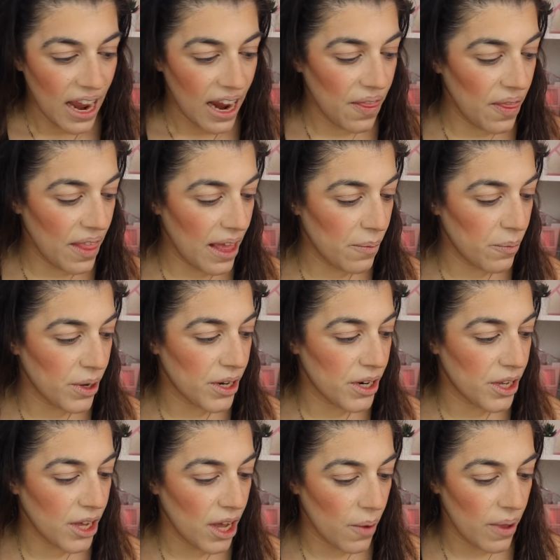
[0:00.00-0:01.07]
and then we're going to
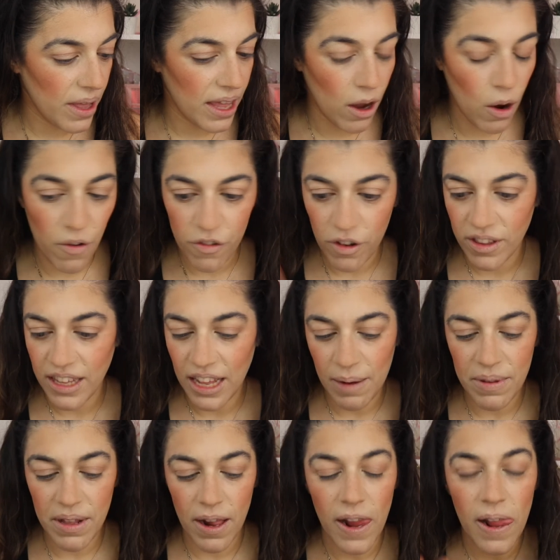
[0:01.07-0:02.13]
go in, oh, I've got to get
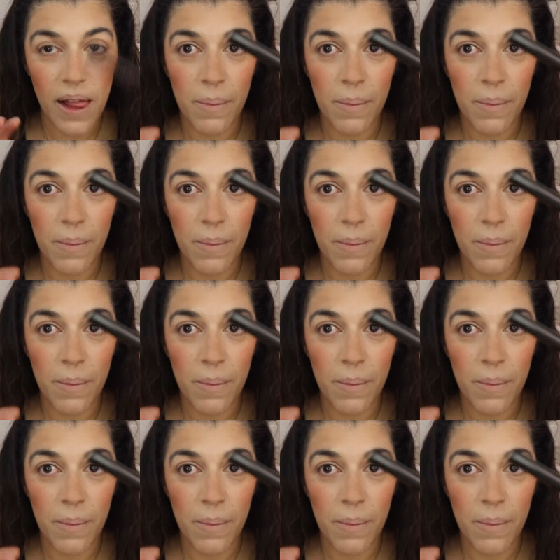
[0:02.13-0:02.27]
it.